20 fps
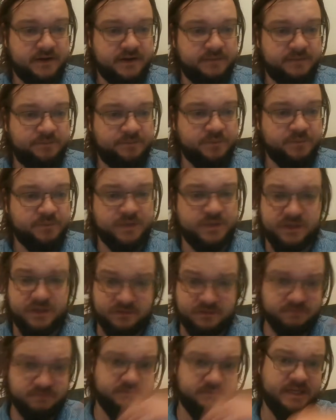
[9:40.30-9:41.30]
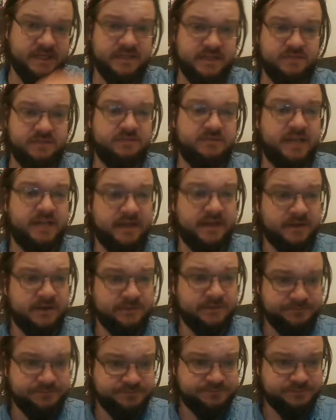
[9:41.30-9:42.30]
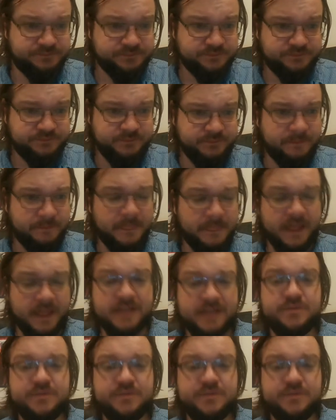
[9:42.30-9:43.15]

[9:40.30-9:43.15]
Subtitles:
which I'll get to later, as